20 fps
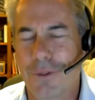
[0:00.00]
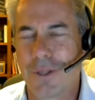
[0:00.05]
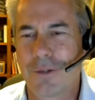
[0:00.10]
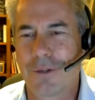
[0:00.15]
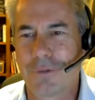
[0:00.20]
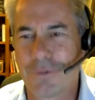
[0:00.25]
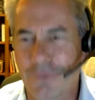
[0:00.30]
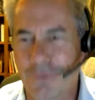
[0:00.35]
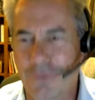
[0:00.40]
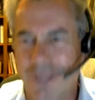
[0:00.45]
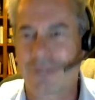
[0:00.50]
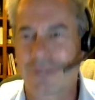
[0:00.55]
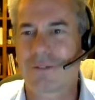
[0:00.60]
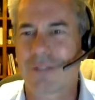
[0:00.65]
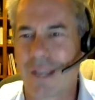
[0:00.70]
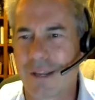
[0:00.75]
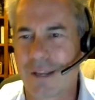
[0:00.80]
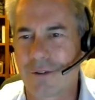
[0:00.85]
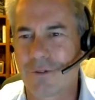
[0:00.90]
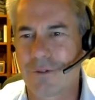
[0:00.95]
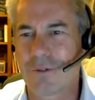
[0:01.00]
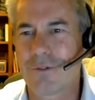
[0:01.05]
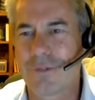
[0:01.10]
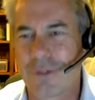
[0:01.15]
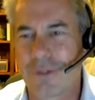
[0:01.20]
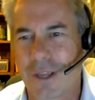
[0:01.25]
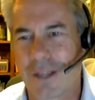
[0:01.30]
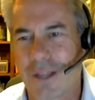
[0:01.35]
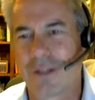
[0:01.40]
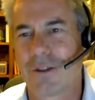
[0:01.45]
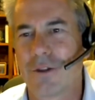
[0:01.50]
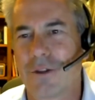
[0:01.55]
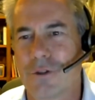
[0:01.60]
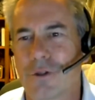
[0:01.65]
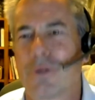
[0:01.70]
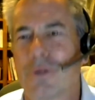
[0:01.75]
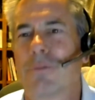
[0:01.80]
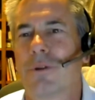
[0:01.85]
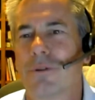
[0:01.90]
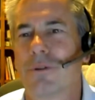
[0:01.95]
things like standards and
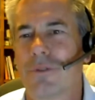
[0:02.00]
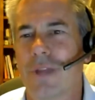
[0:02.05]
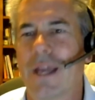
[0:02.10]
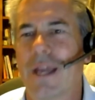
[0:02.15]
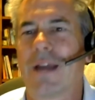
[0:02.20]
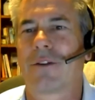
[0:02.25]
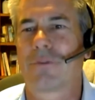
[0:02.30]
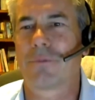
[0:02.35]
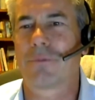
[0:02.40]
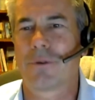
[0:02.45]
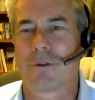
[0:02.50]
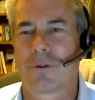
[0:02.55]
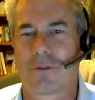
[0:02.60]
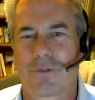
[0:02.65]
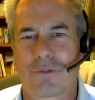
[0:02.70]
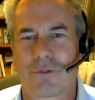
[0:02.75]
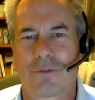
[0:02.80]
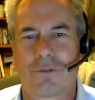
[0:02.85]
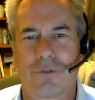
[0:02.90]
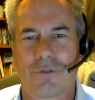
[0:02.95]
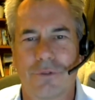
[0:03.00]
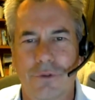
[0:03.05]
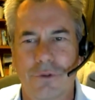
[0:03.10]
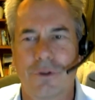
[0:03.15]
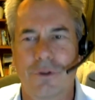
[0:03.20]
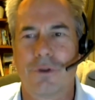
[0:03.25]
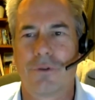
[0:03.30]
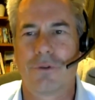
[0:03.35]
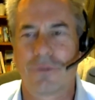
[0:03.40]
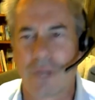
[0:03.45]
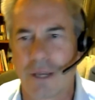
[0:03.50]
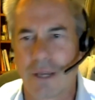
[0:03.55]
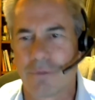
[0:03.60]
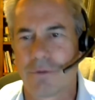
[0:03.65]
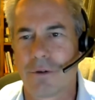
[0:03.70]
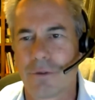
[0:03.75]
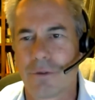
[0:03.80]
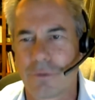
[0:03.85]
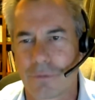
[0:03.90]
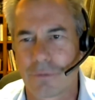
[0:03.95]
contribute the experts to those
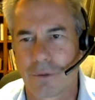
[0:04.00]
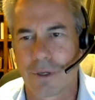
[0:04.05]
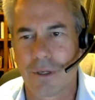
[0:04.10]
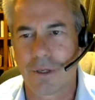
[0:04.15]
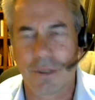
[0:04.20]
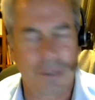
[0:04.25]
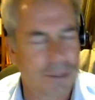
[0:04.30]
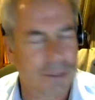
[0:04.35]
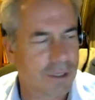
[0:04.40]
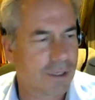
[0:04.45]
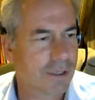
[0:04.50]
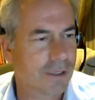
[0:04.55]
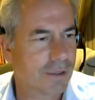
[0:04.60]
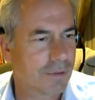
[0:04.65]
efforts, right?